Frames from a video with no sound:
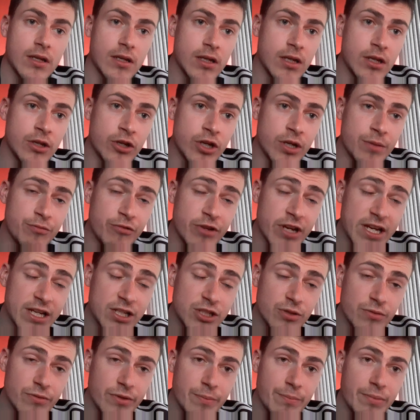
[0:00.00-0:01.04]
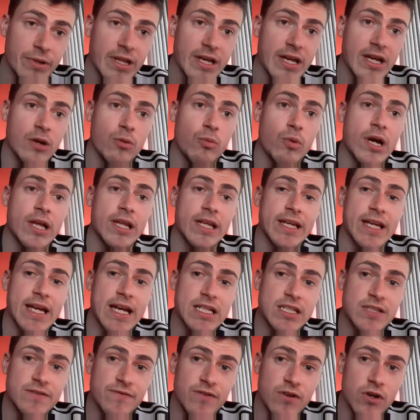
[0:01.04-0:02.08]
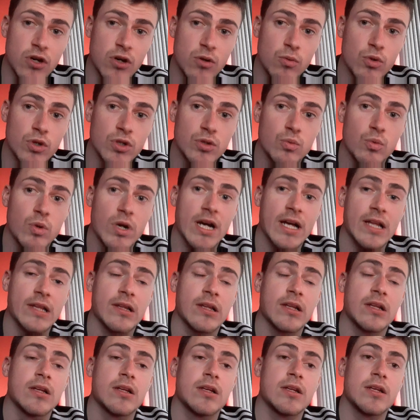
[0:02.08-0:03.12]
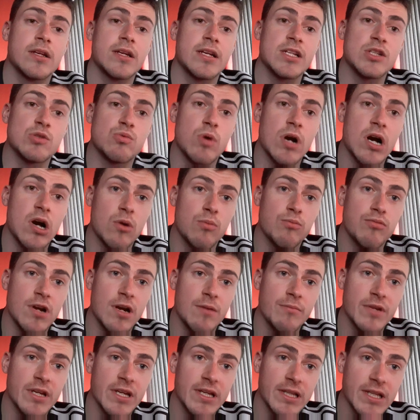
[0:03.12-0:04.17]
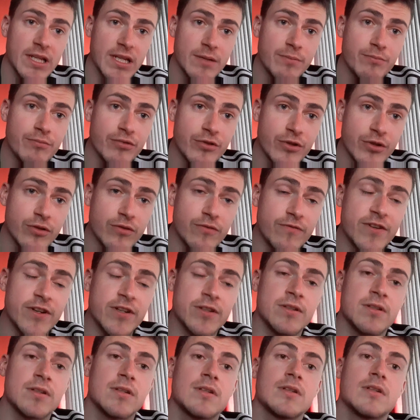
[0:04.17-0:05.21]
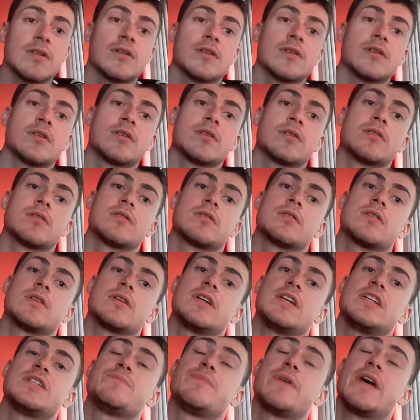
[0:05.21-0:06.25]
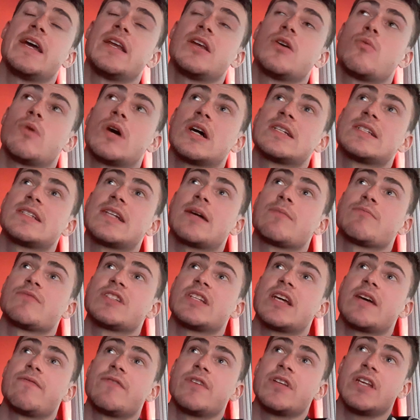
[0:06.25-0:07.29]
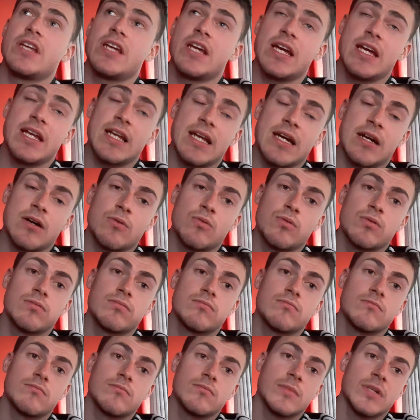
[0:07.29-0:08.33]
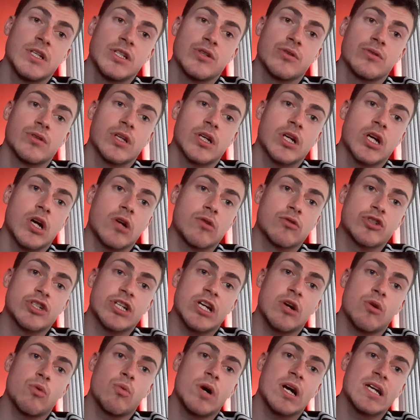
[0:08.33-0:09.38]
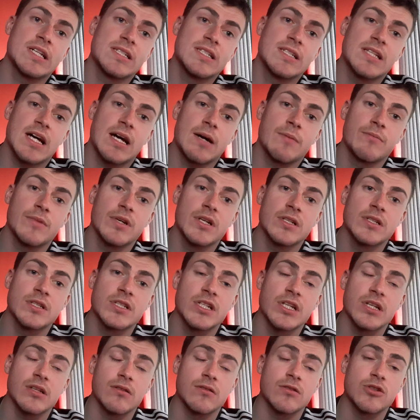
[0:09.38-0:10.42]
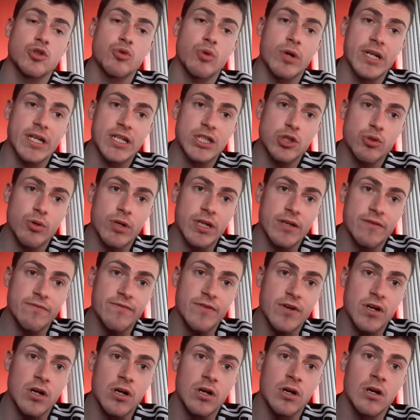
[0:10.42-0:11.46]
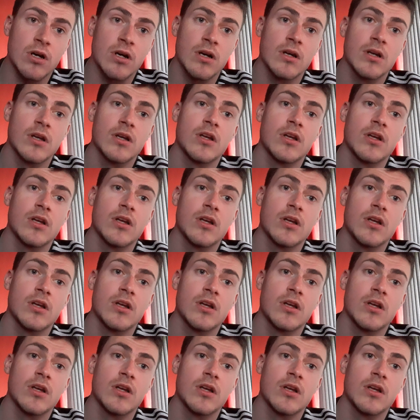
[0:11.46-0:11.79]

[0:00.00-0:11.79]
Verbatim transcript: You know, he breaks up the play well, he gets forward well, he's well Premier League proven. He's been at West Ham seven year now. He's under contract at West Ham until 2024.